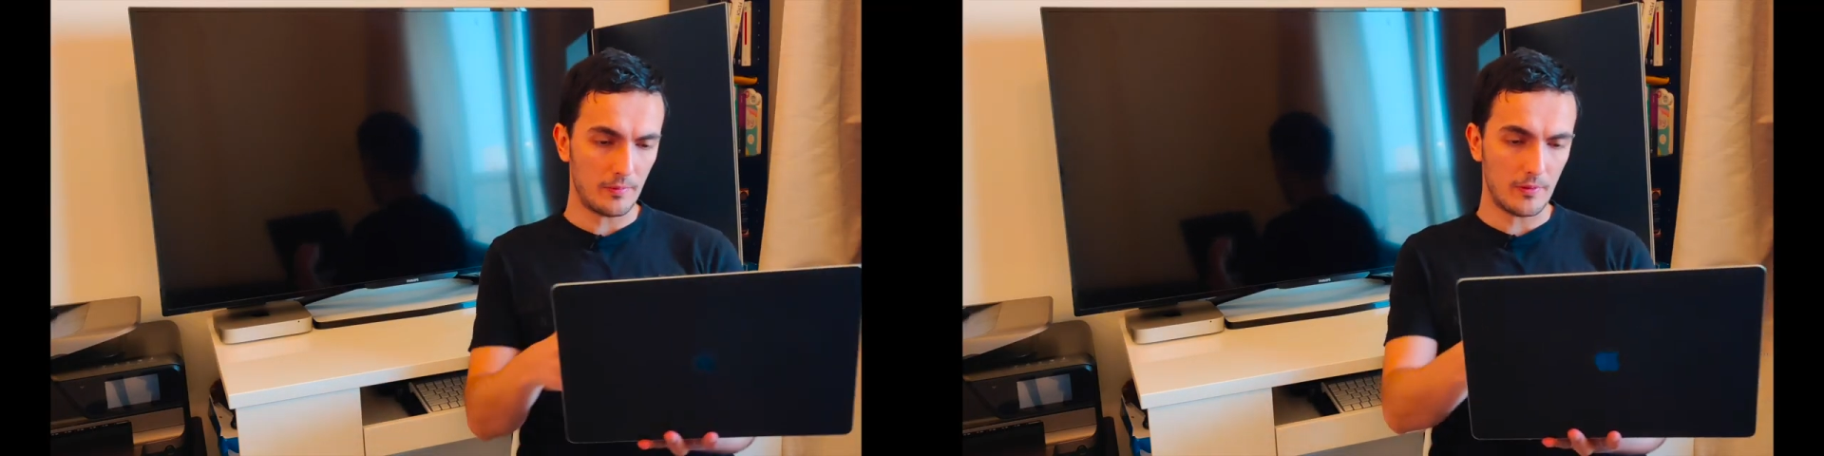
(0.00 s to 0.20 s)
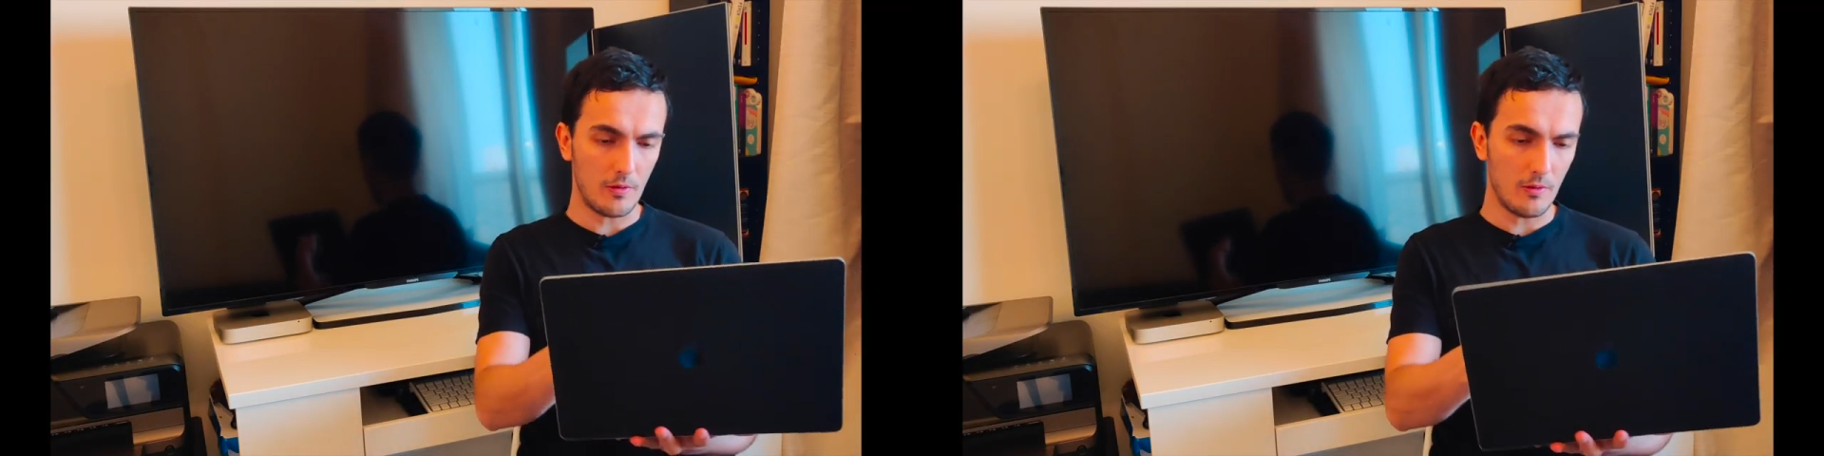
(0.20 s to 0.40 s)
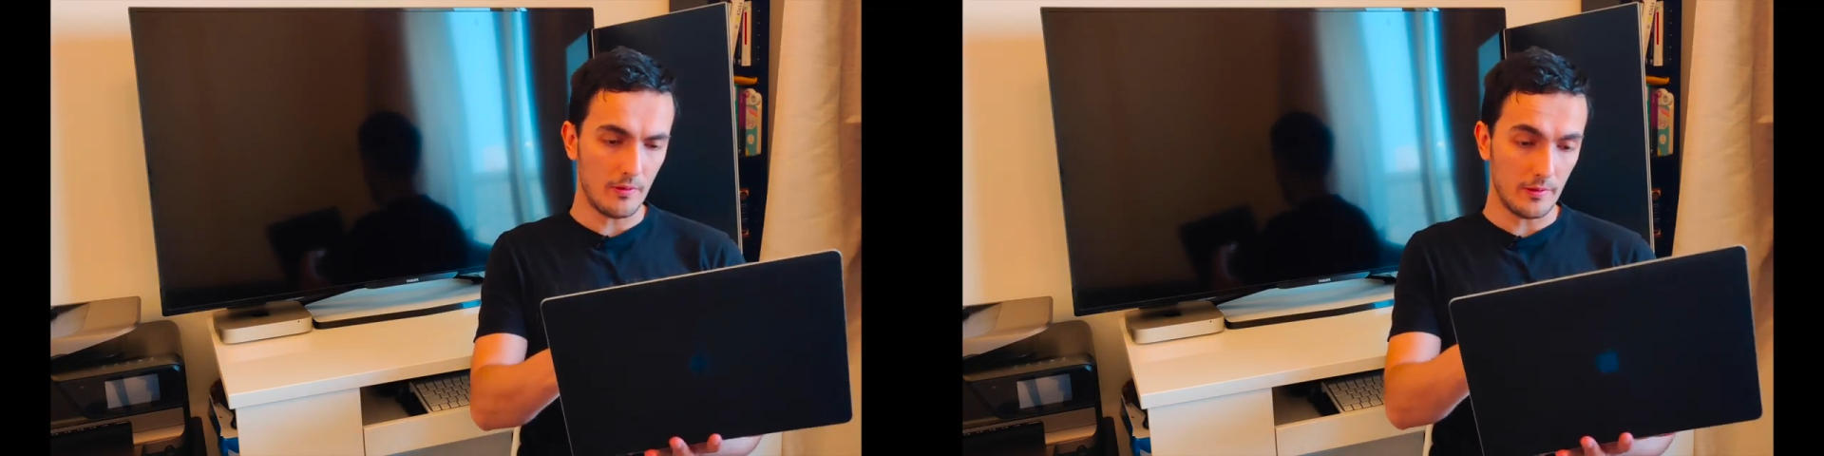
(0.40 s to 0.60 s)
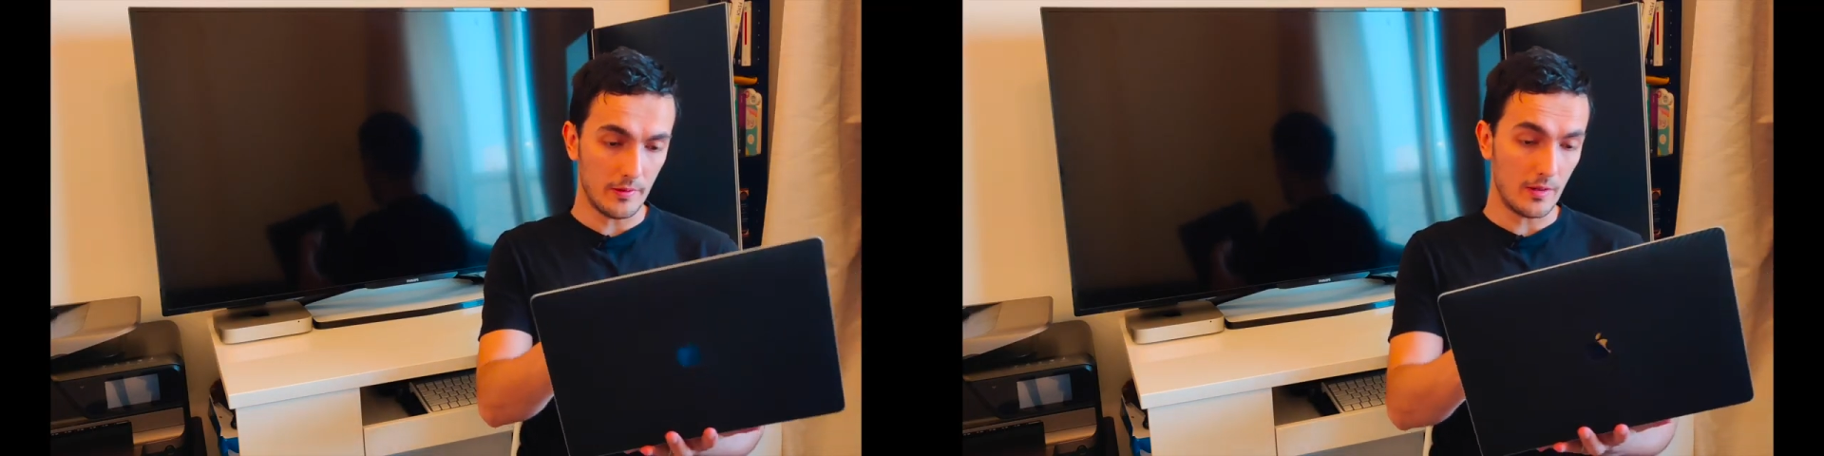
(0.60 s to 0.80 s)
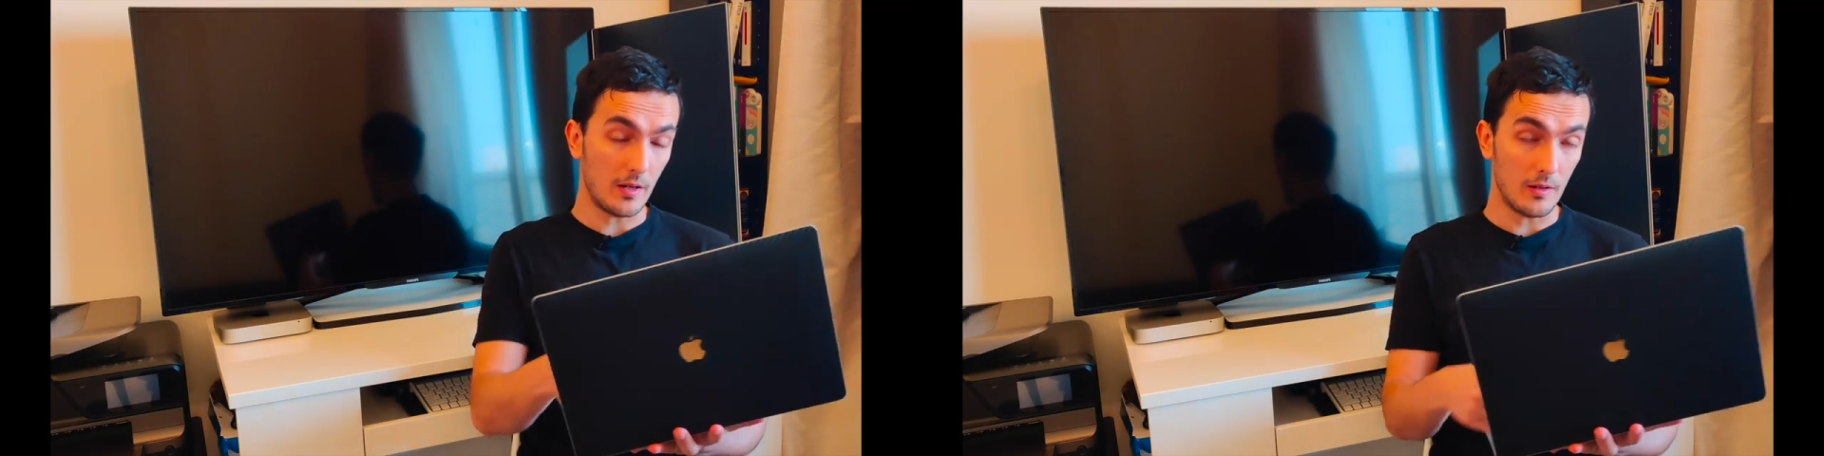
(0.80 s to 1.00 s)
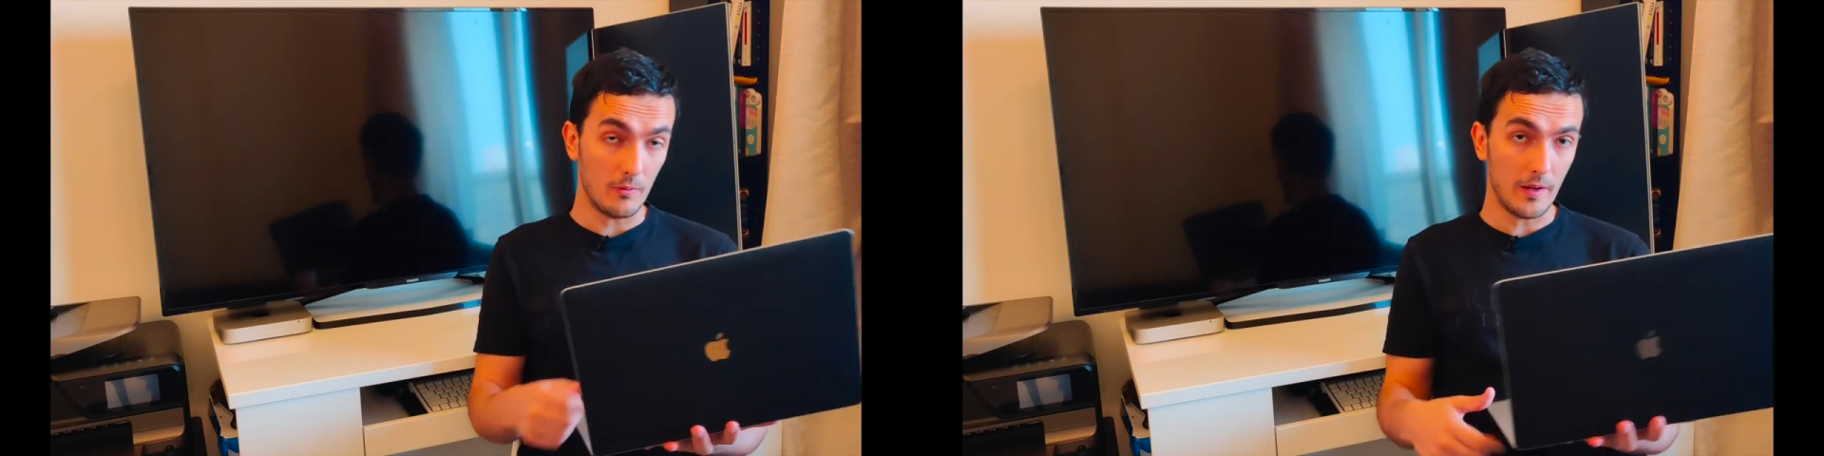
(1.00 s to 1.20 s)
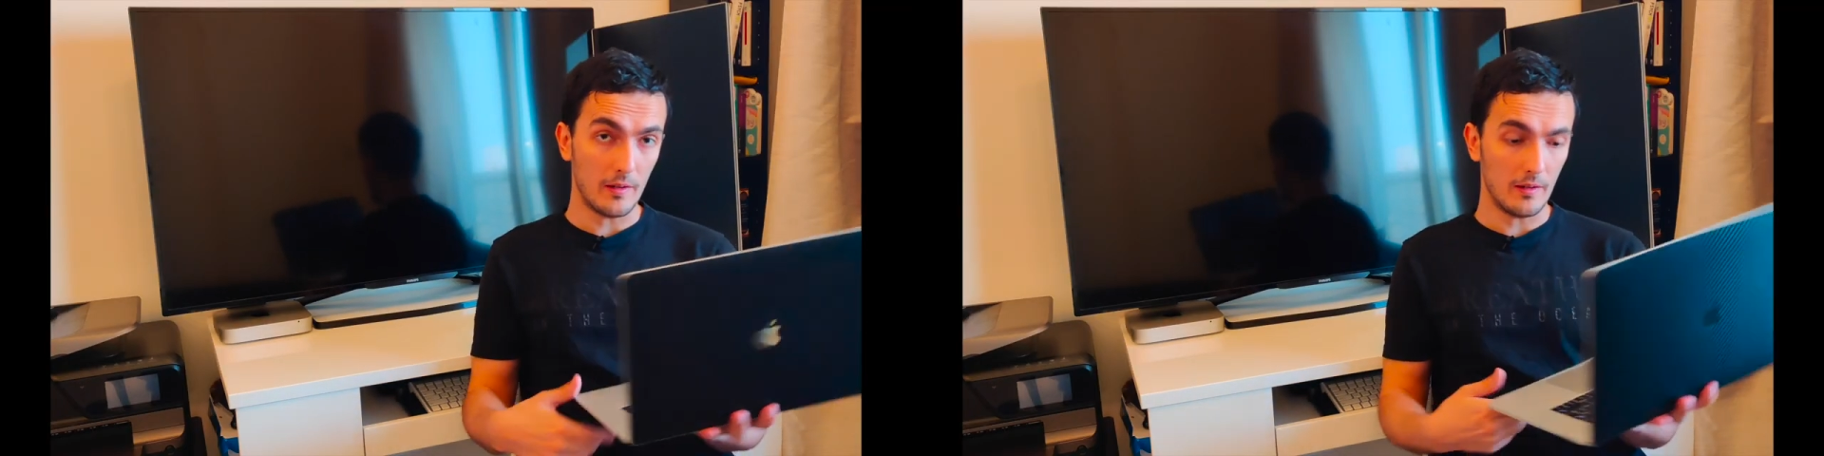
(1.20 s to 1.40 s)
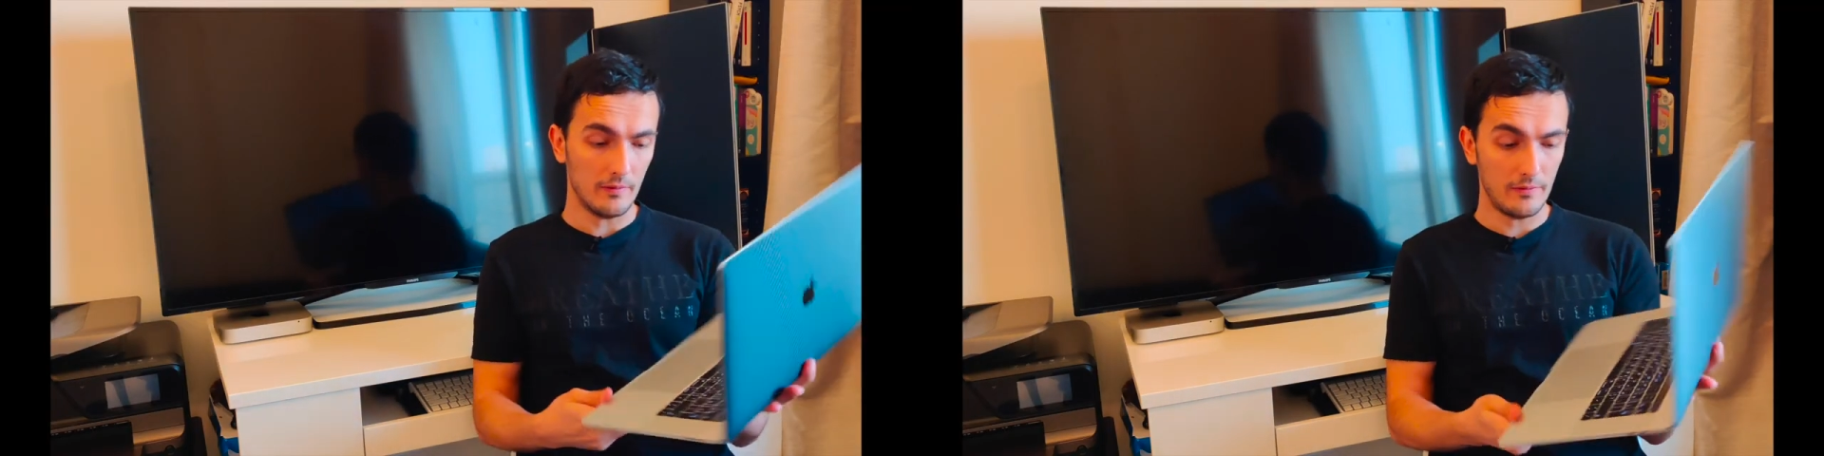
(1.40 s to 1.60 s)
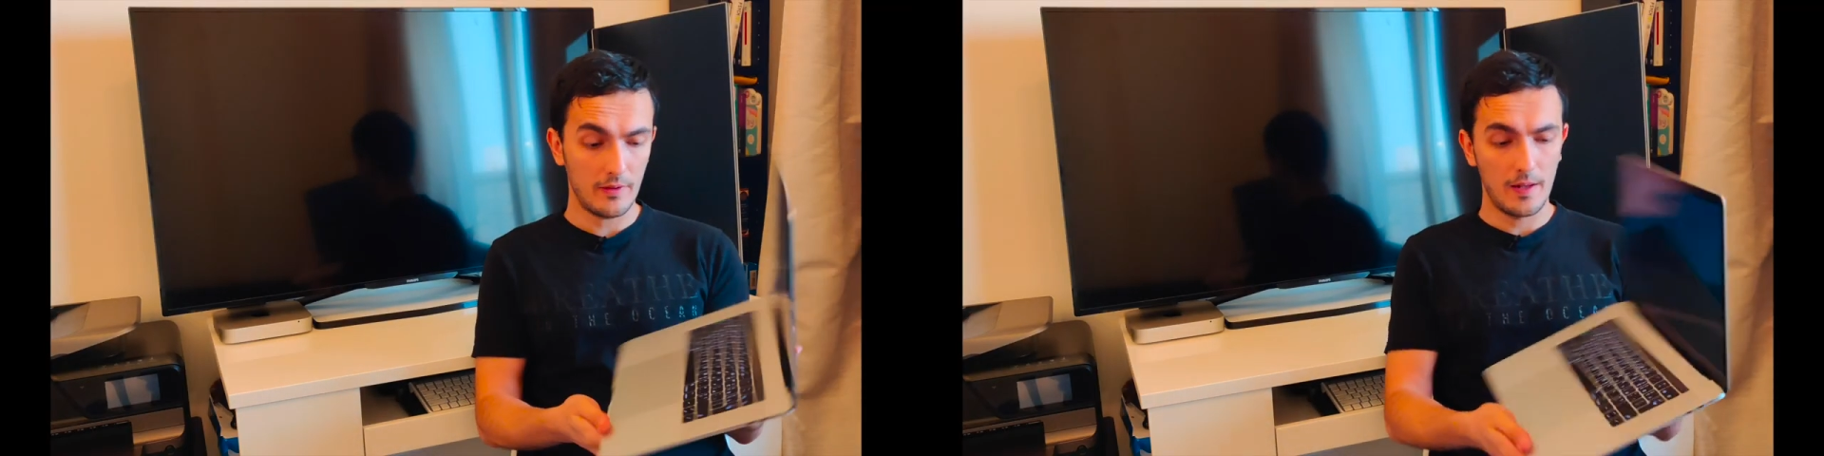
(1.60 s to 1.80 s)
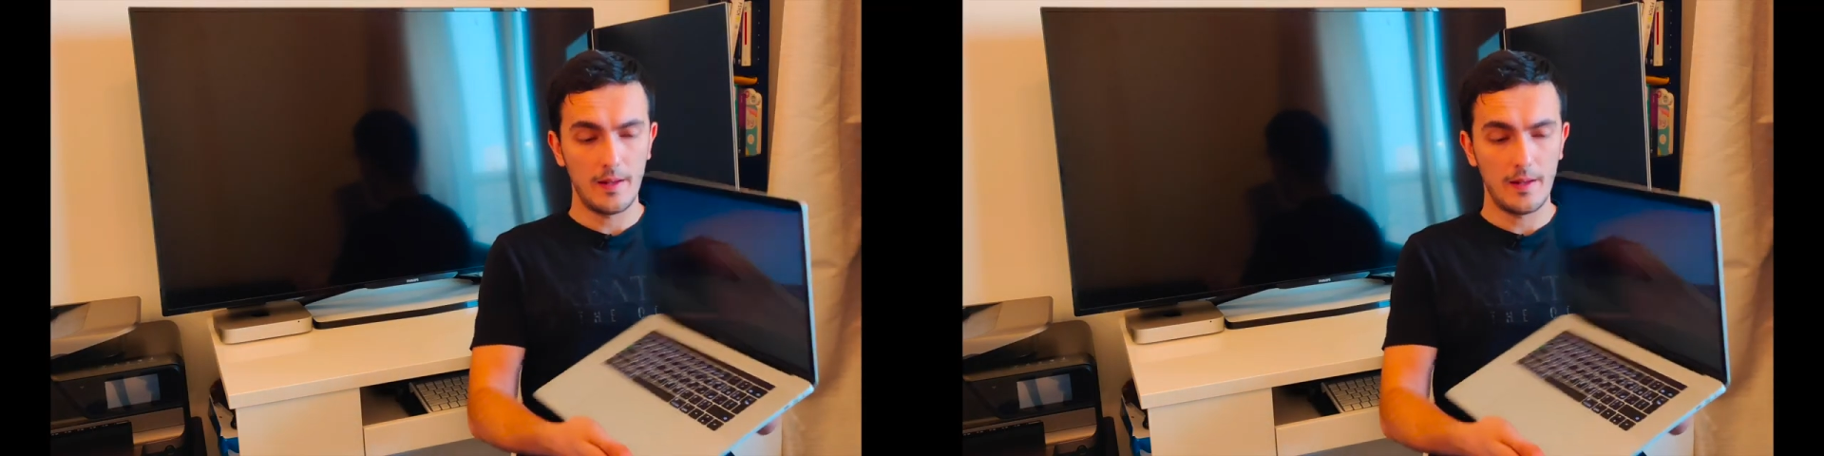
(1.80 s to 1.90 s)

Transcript: Pro owners are aware of